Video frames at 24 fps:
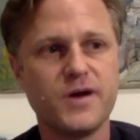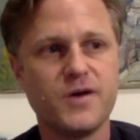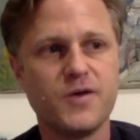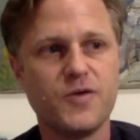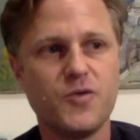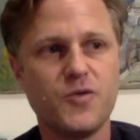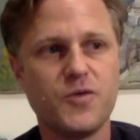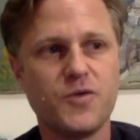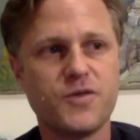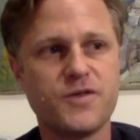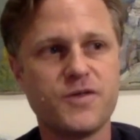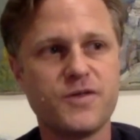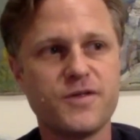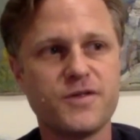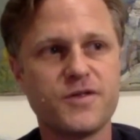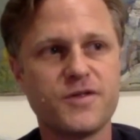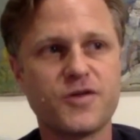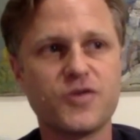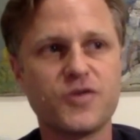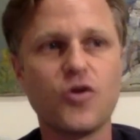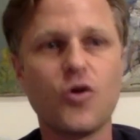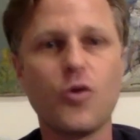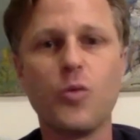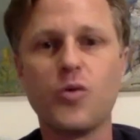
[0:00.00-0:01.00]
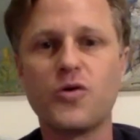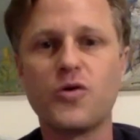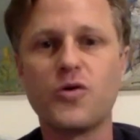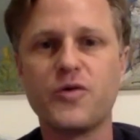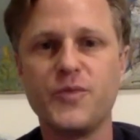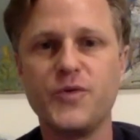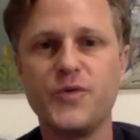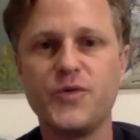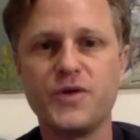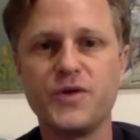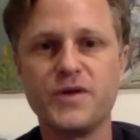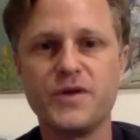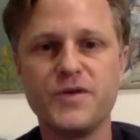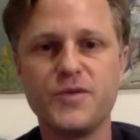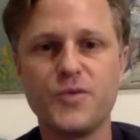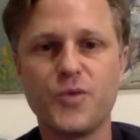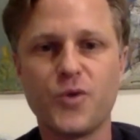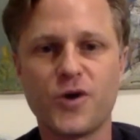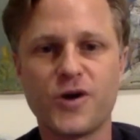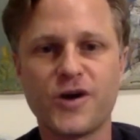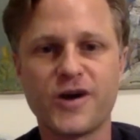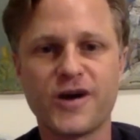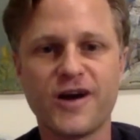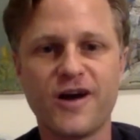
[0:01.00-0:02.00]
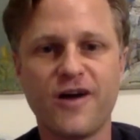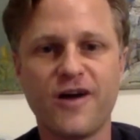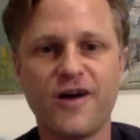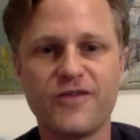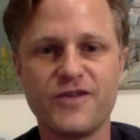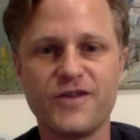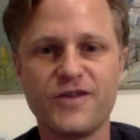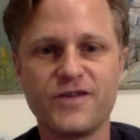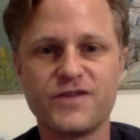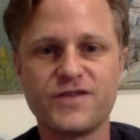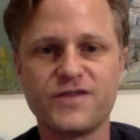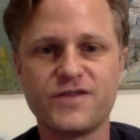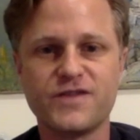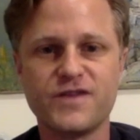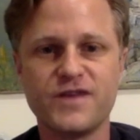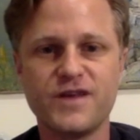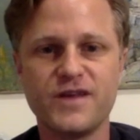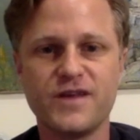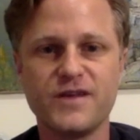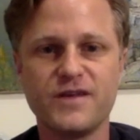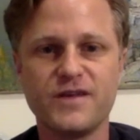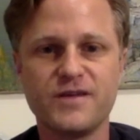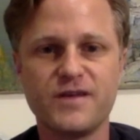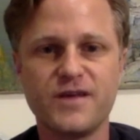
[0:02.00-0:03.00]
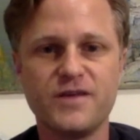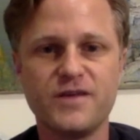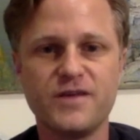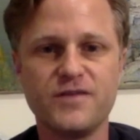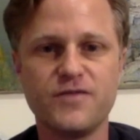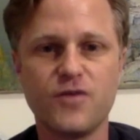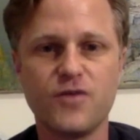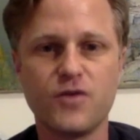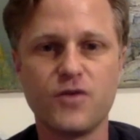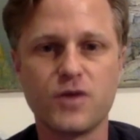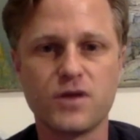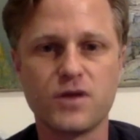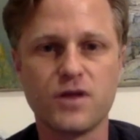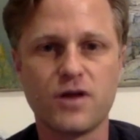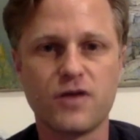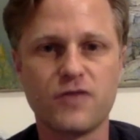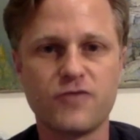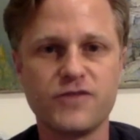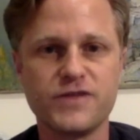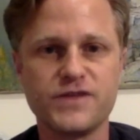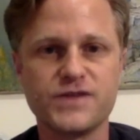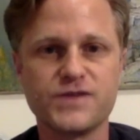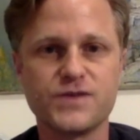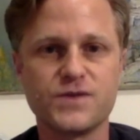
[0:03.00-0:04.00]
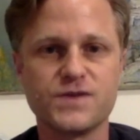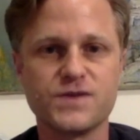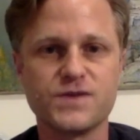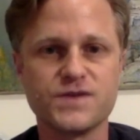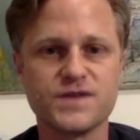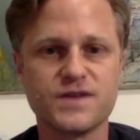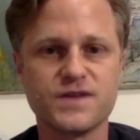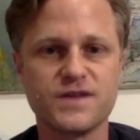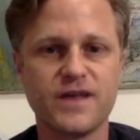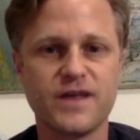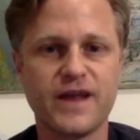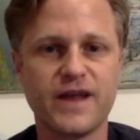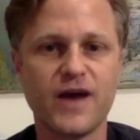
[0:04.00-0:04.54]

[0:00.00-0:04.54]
with the global community working on this and devoting a lot of resources to that,